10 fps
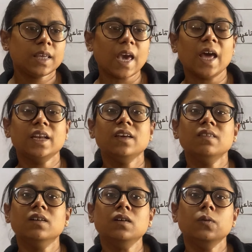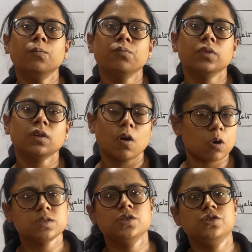carrying the
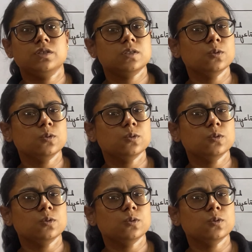oxygen.